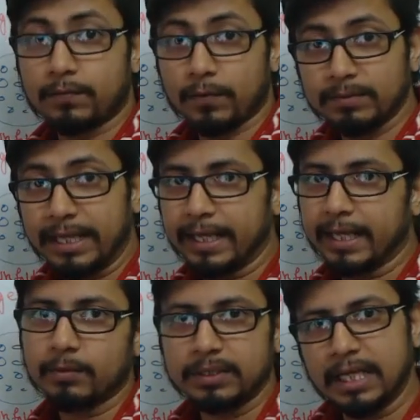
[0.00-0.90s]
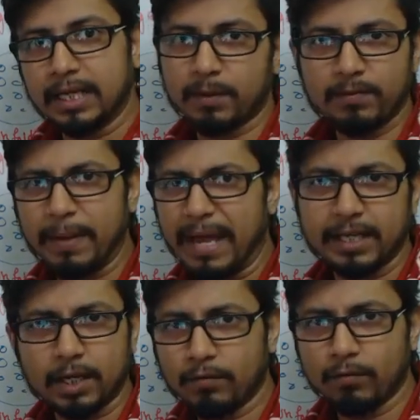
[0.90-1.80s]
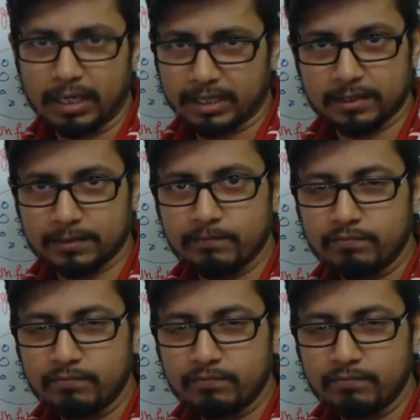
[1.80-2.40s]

from the air with the help of a barrier of water.